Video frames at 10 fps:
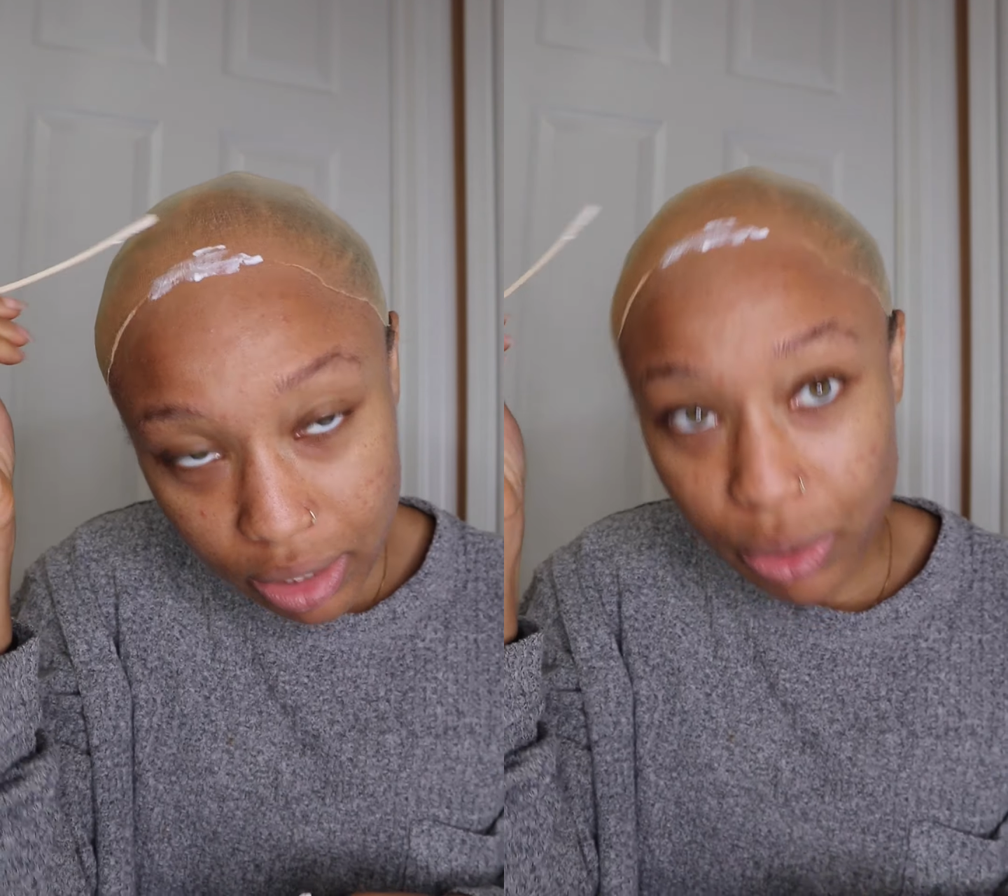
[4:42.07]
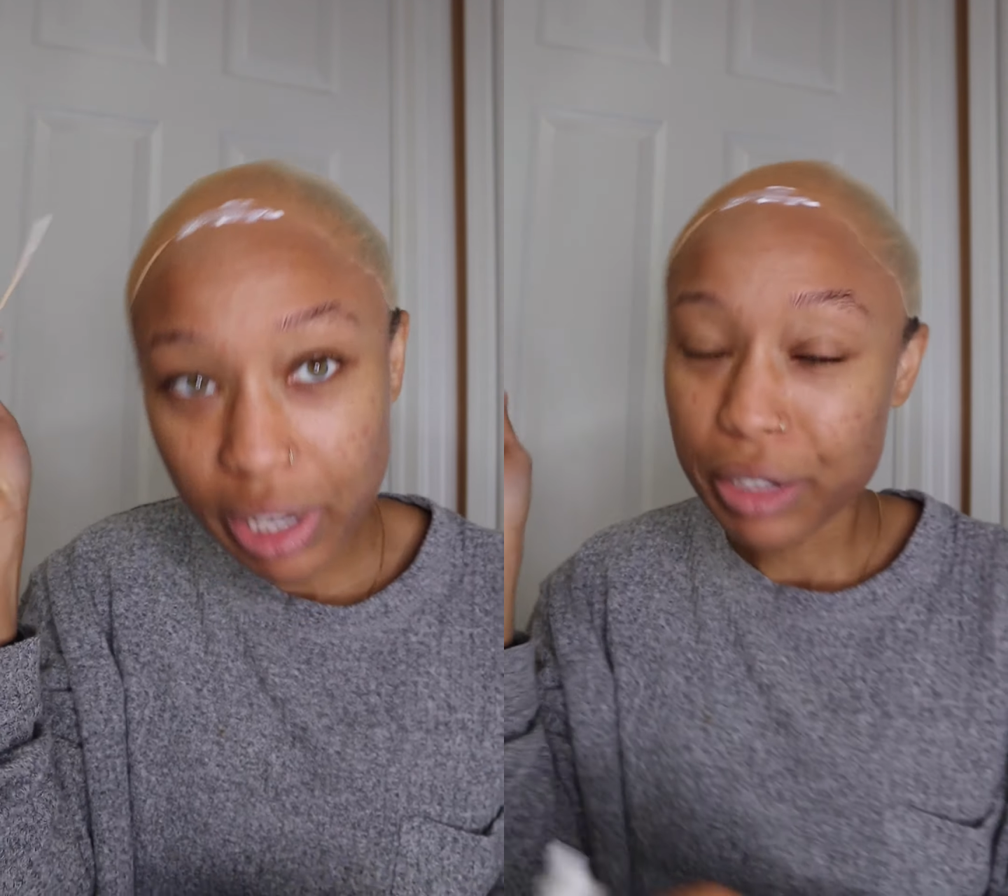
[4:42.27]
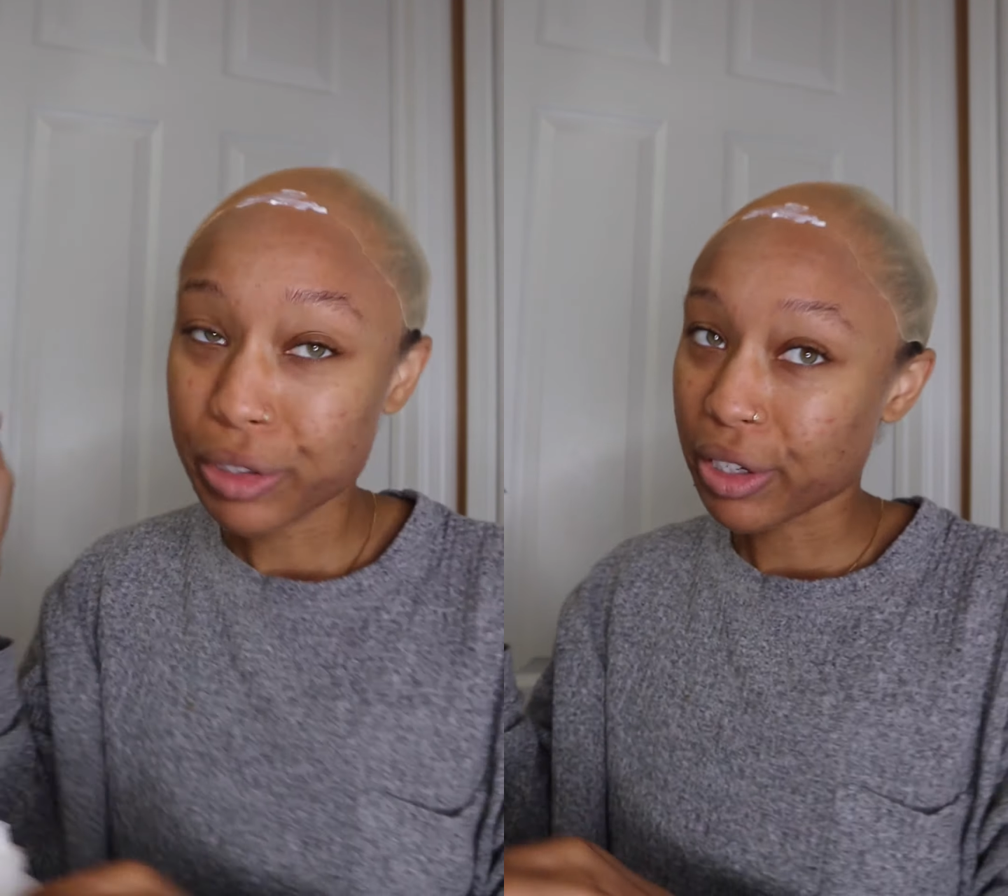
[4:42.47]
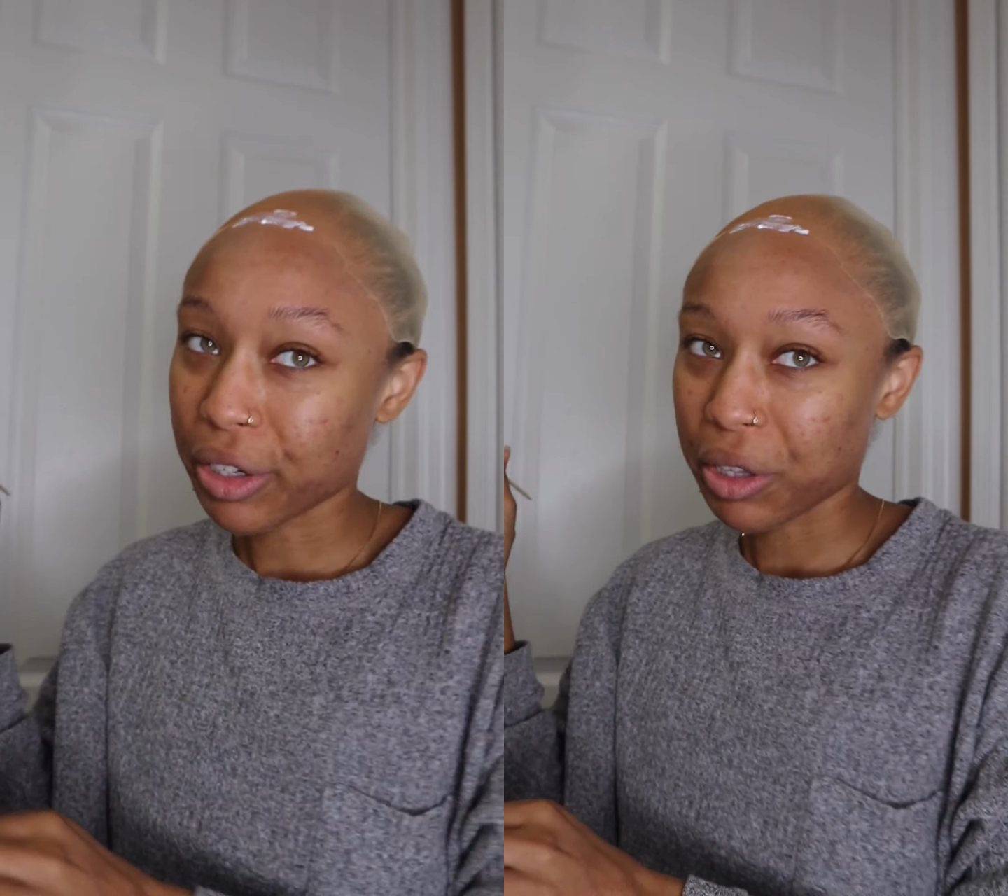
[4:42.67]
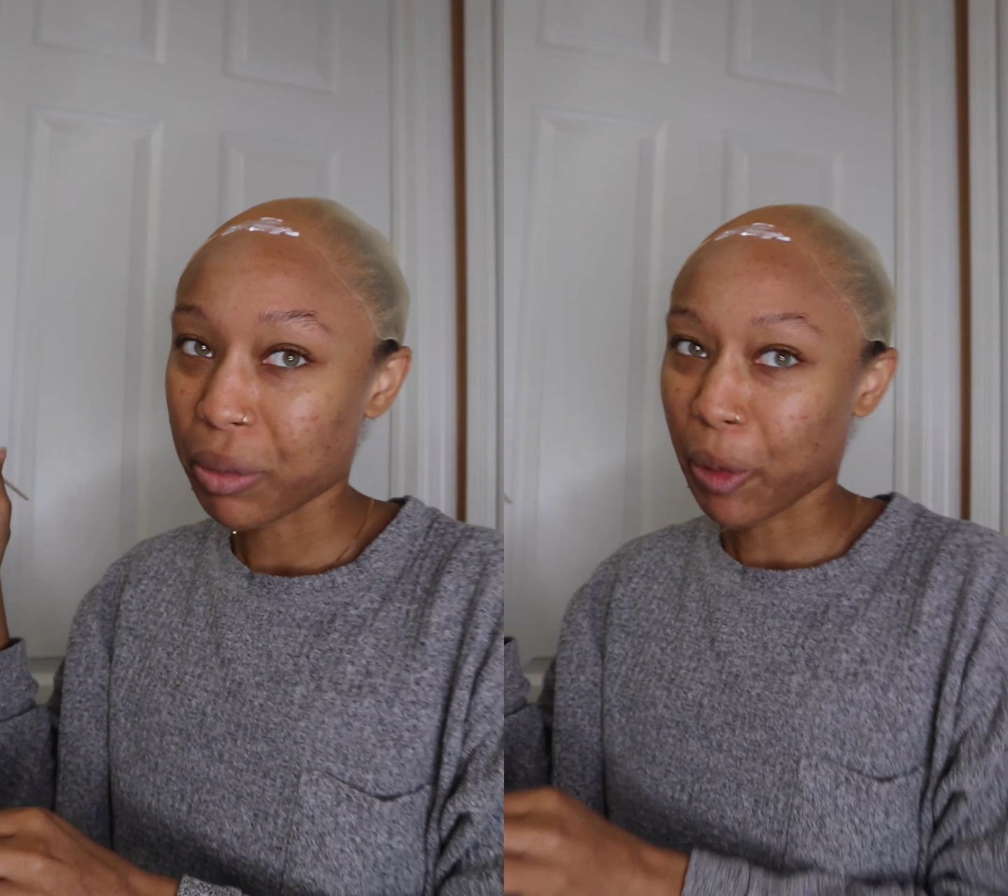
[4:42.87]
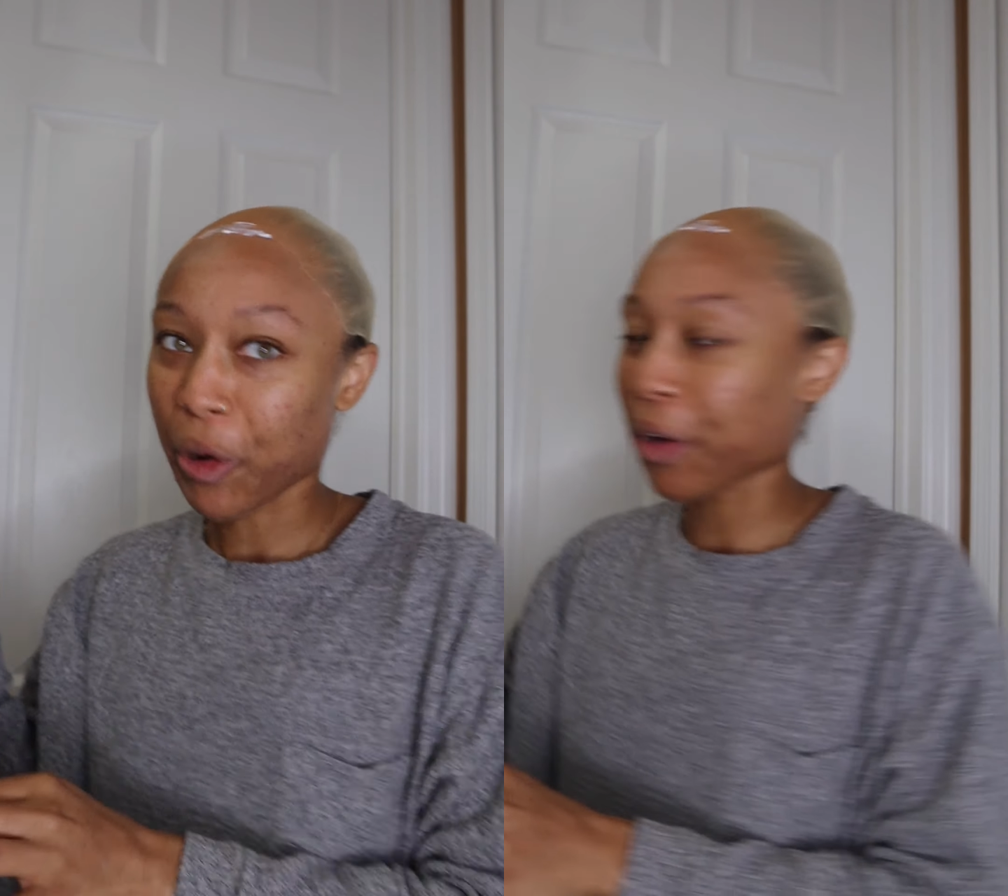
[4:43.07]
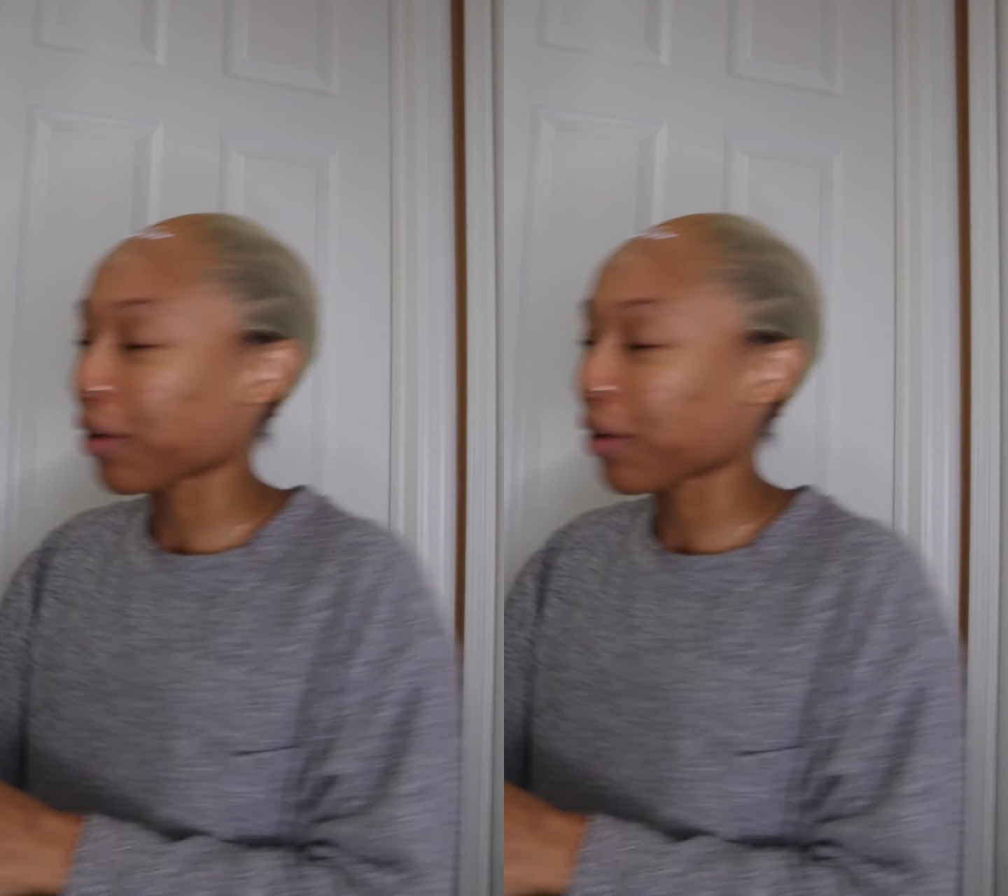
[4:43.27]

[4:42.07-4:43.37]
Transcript: Okay, I need to look in the mirror.